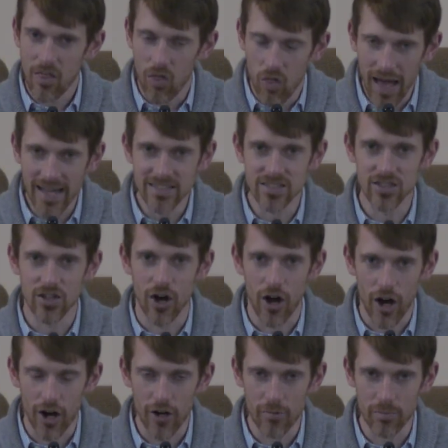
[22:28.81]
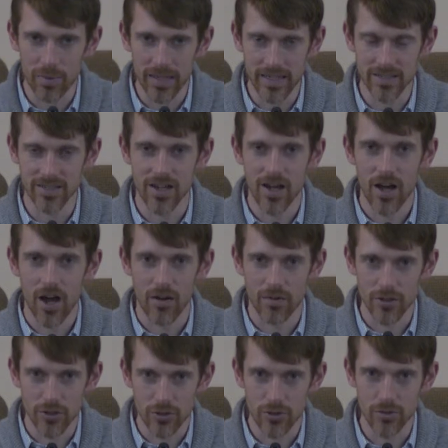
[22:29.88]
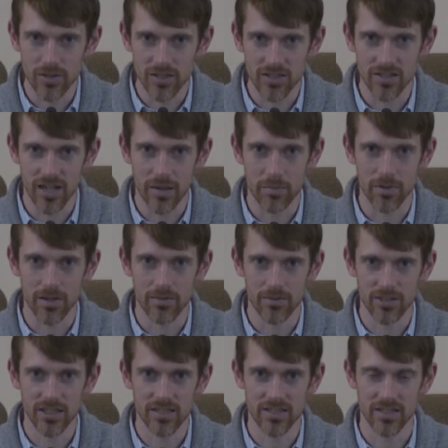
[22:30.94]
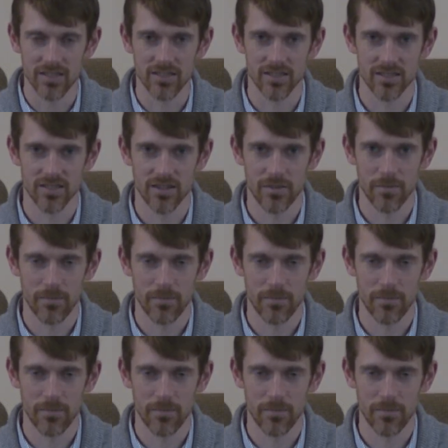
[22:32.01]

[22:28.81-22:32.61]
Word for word: That's the heartbeat of a true disciple of Jesus.